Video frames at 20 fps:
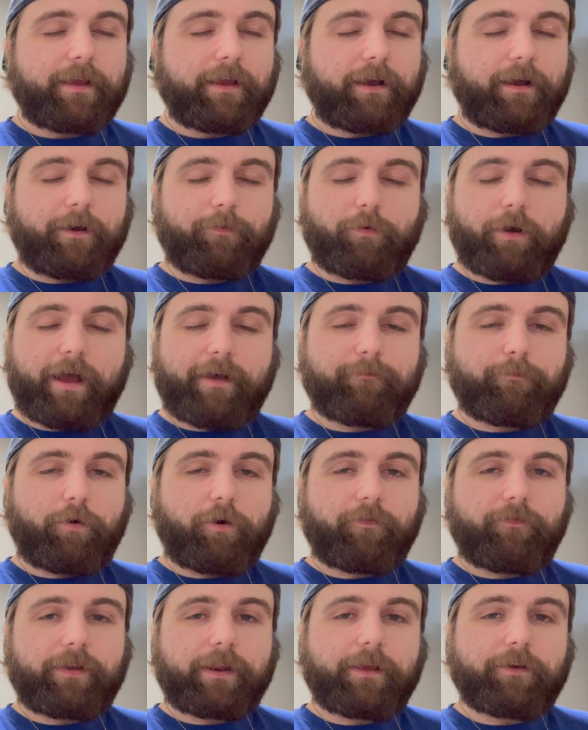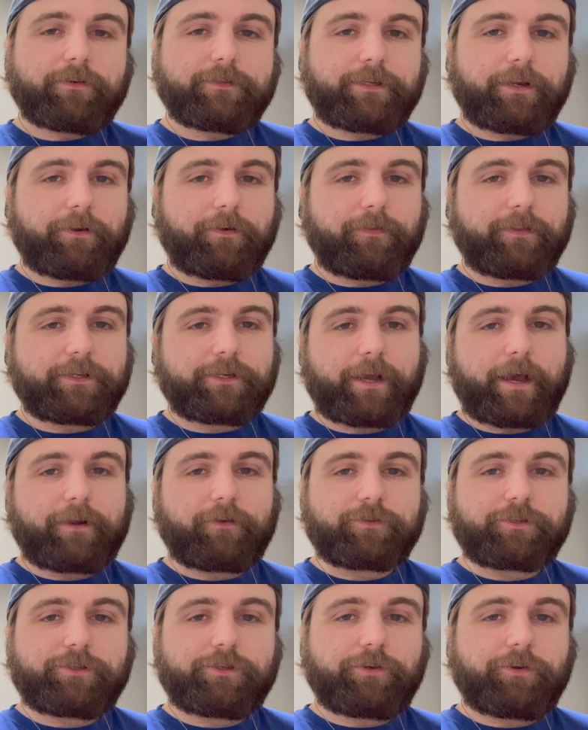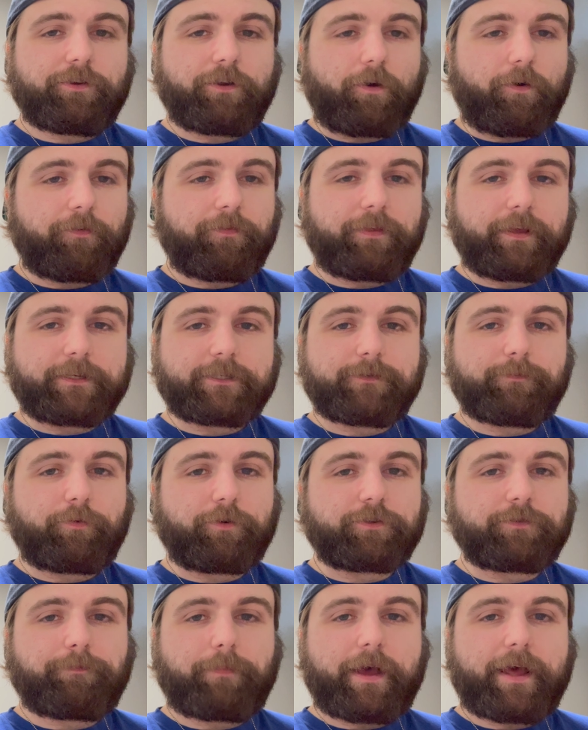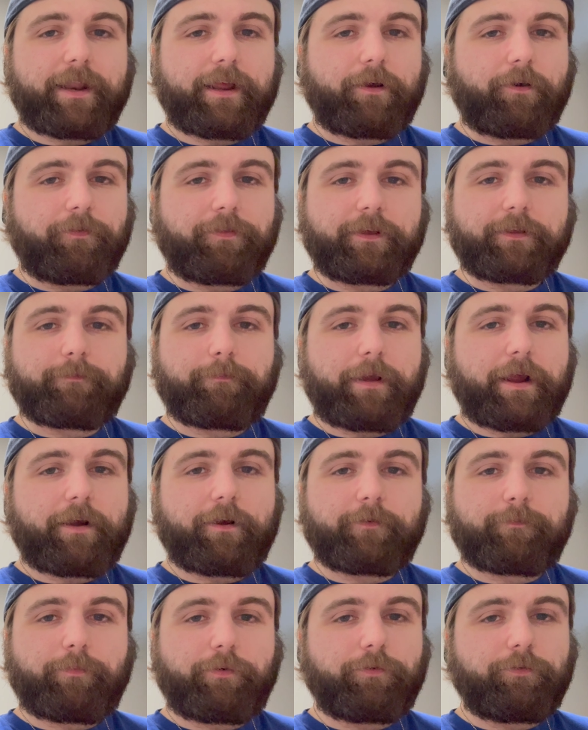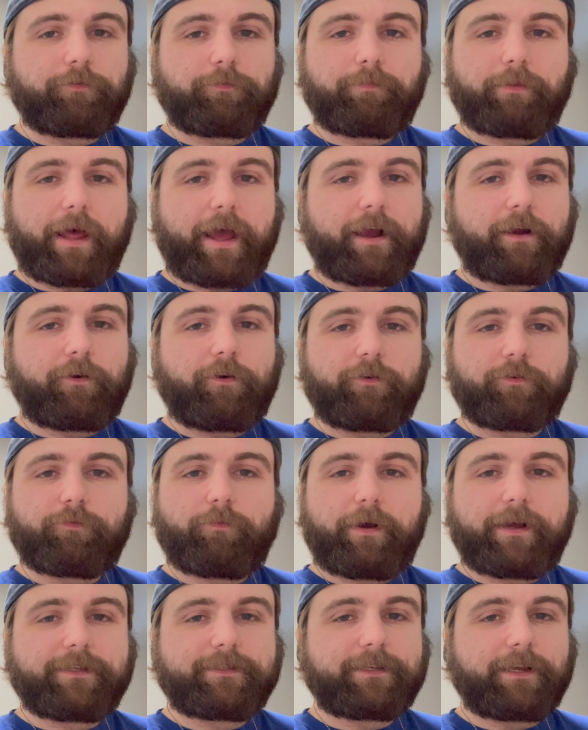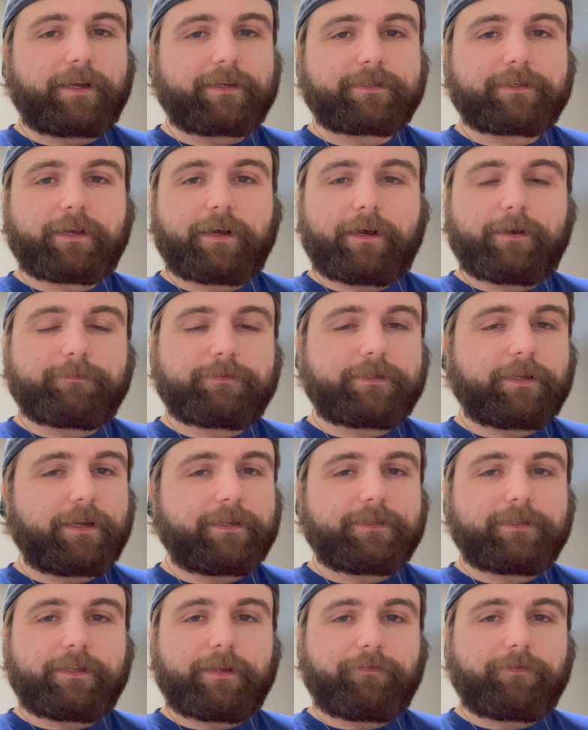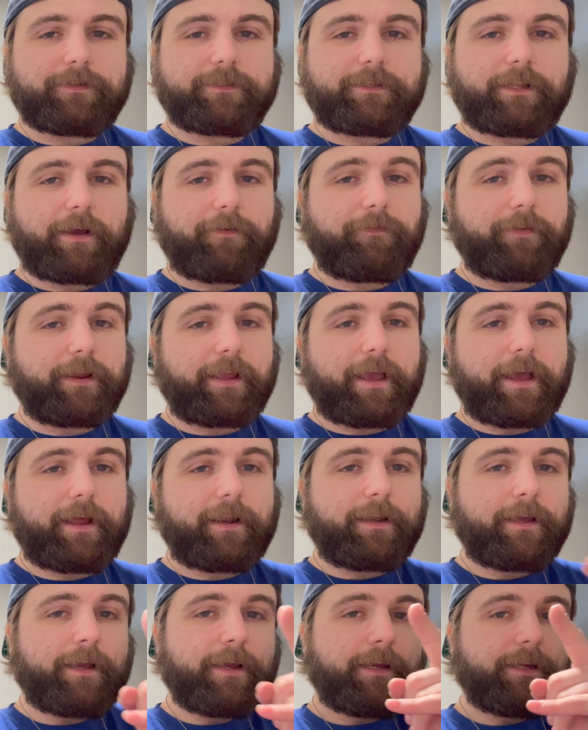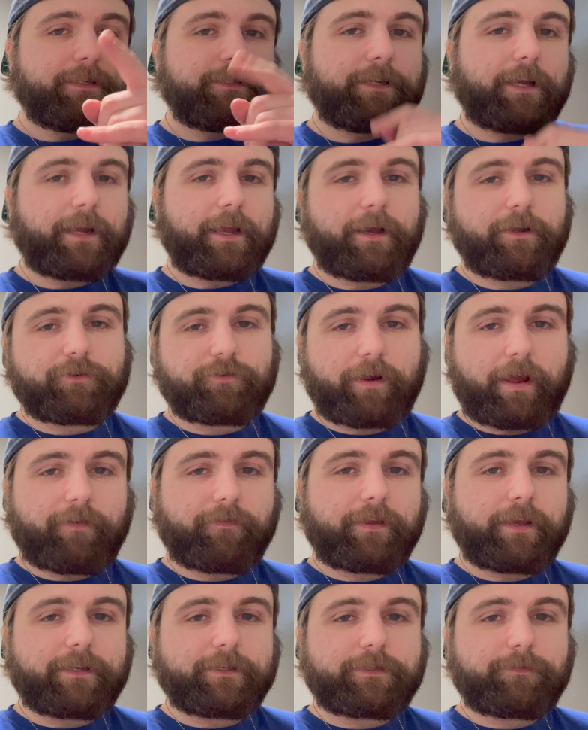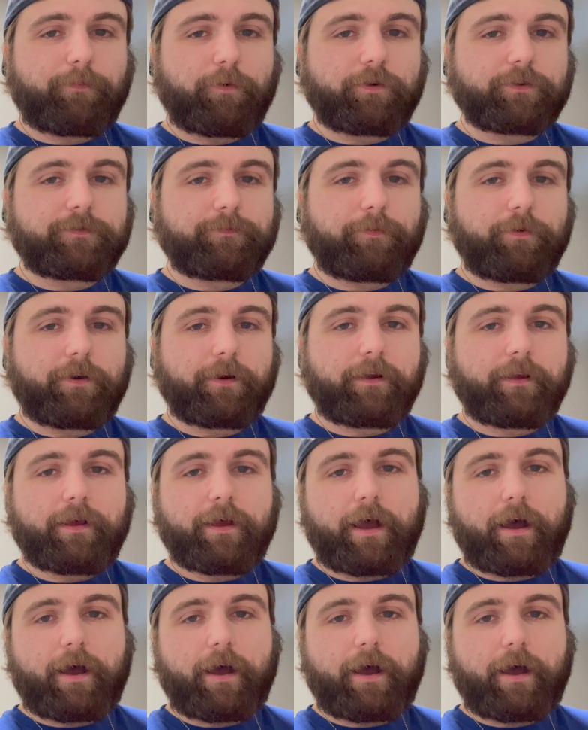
Uh, we'll have more videos here on the channel soon. All things sports betting, all things Bears, Bulls, Blackhawks, White Sox, Cubs, tons of different stuff. And again, check out DraftKings Sportsbook.